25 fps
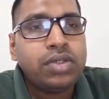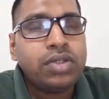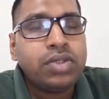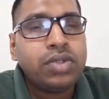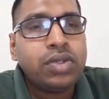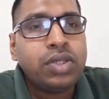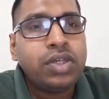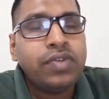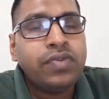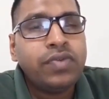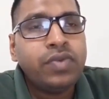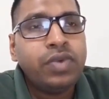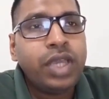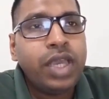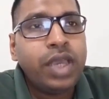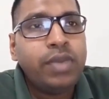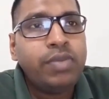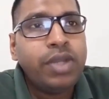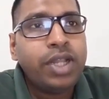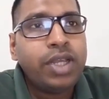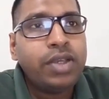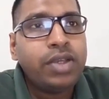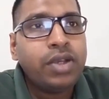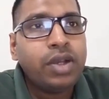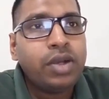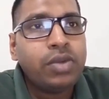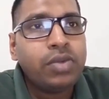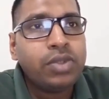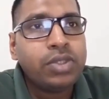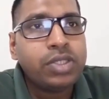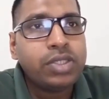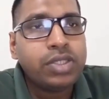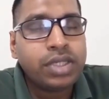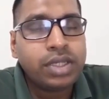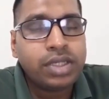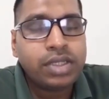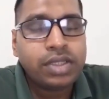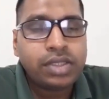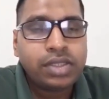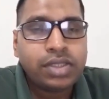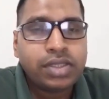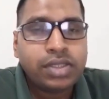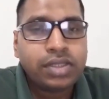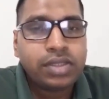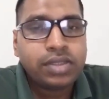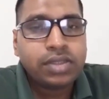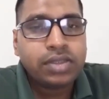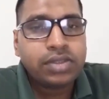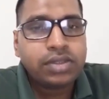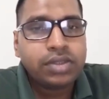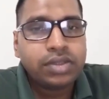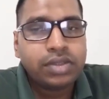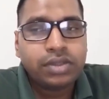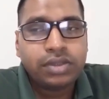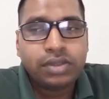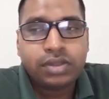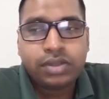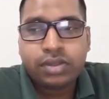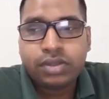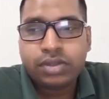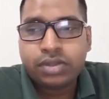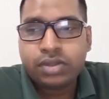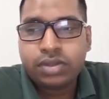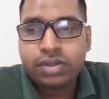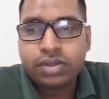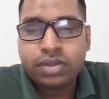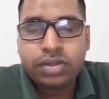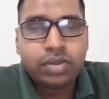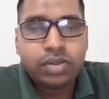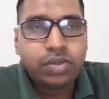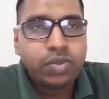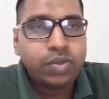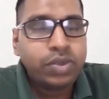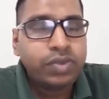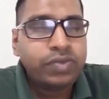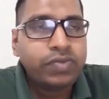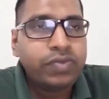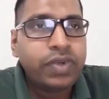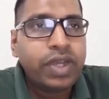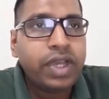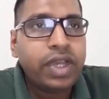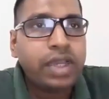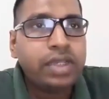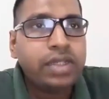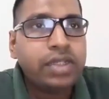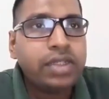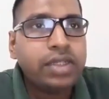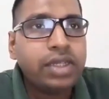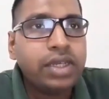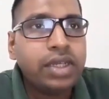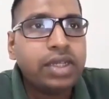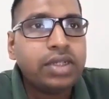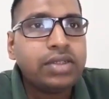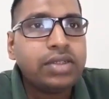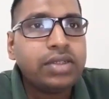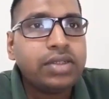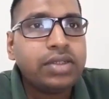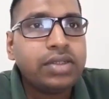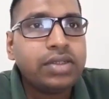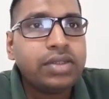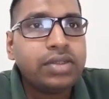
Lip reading: So if we apply common sense, we find that